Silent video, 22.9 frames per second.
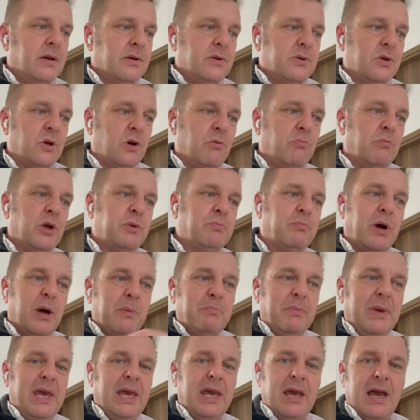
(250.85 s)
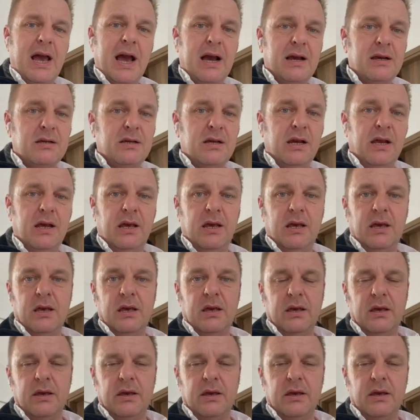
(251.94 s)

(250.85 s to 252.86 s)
So, but by me actually